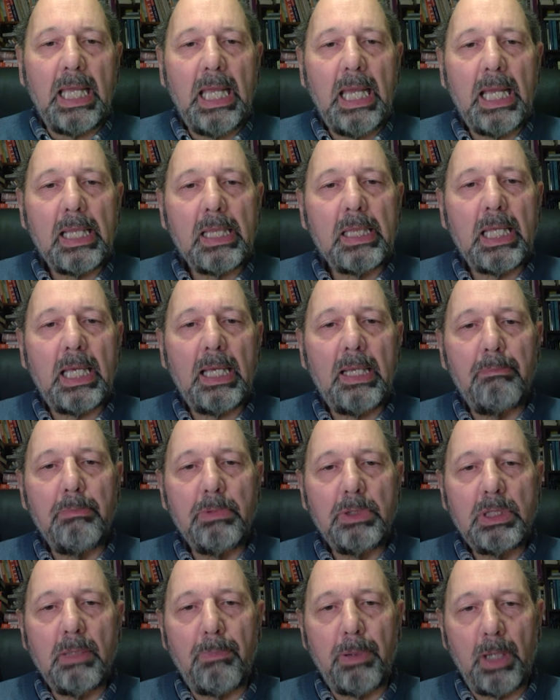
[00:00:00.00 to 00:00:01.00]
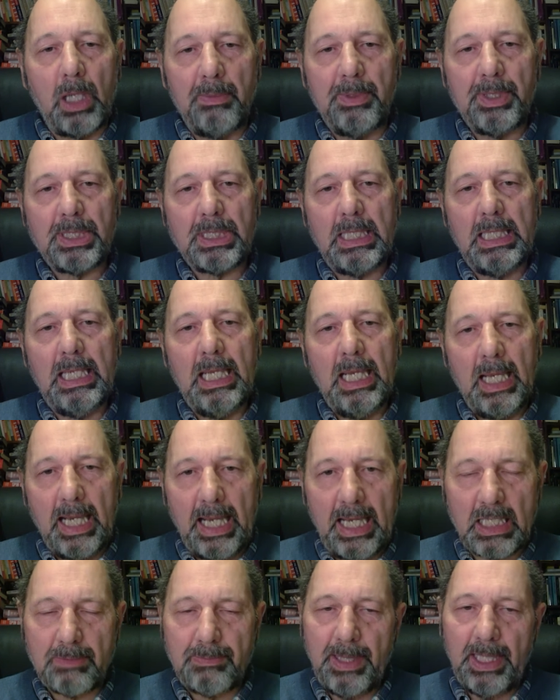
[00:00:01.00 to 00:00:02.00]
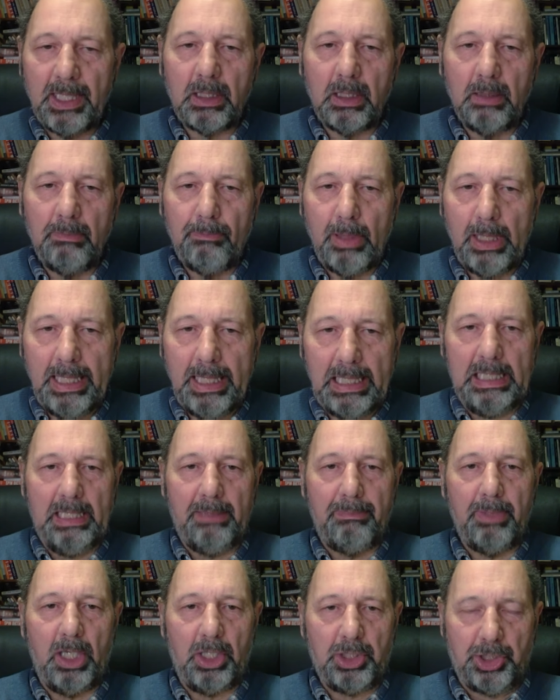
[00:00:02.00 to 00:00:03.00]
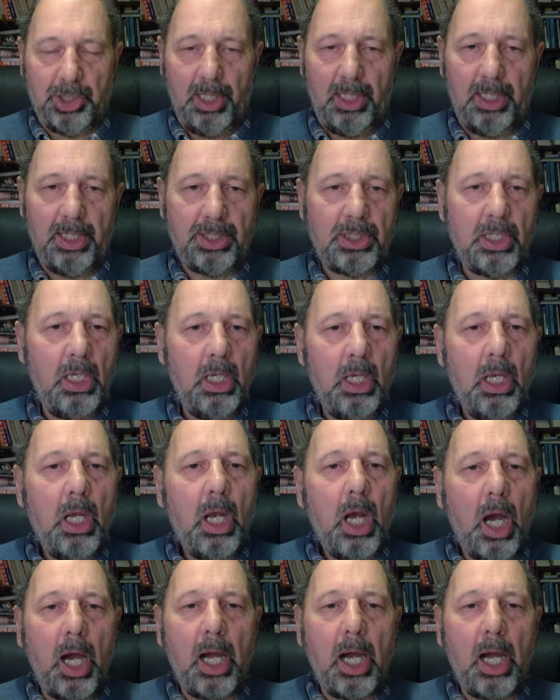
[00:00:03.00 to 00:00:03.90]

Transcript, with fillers: They, their diplomacy has been completely marginalized.